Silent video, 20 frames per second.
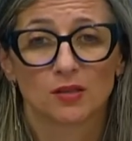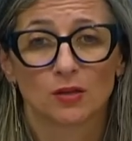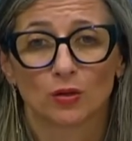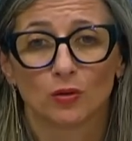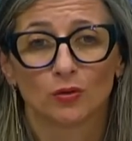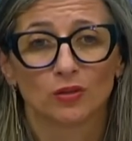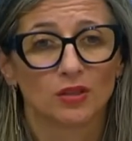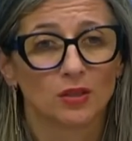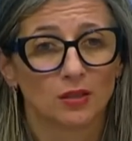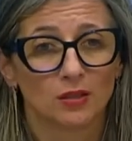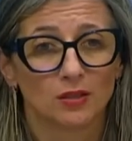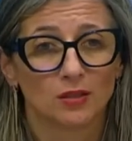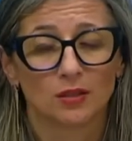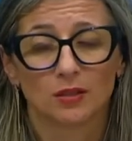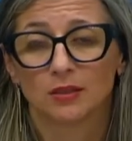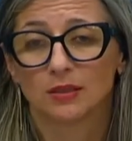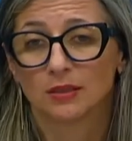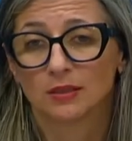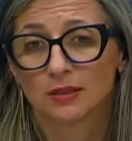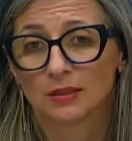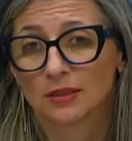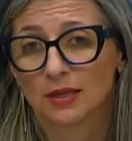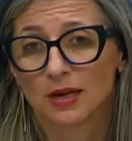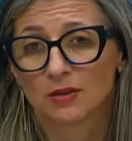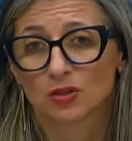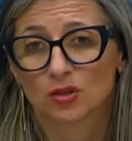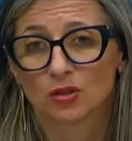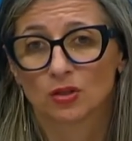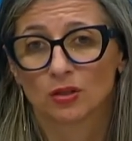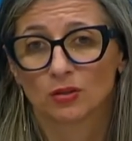including in their
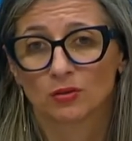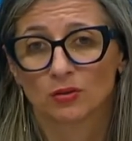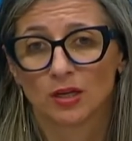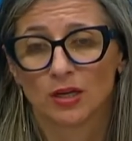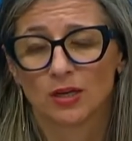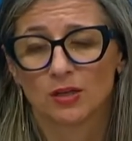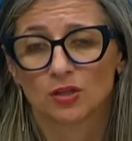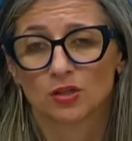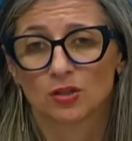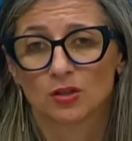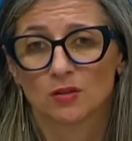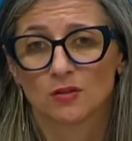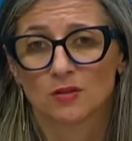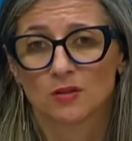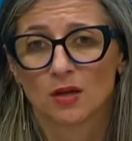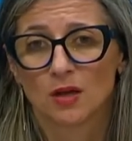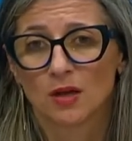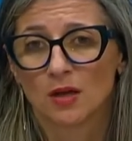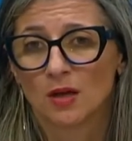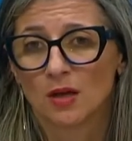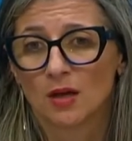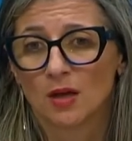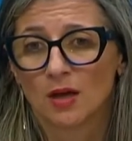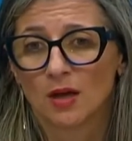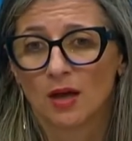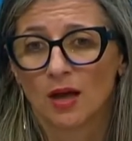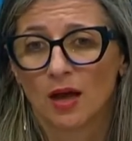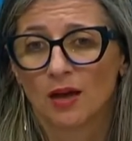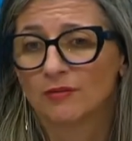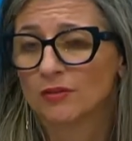international relations,
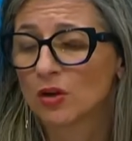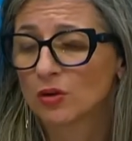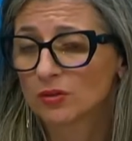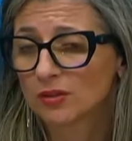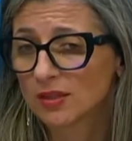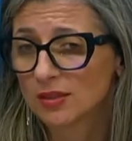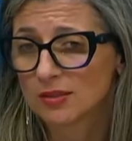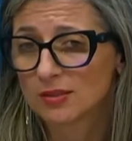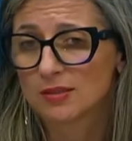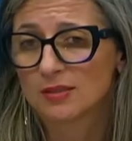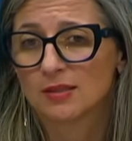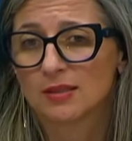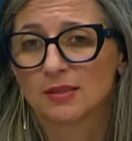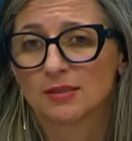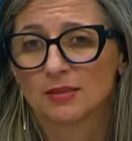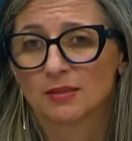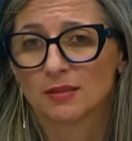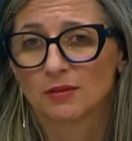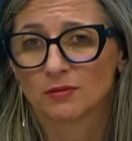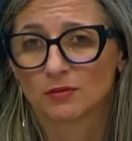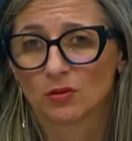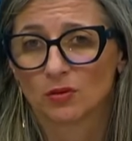have not hesitated,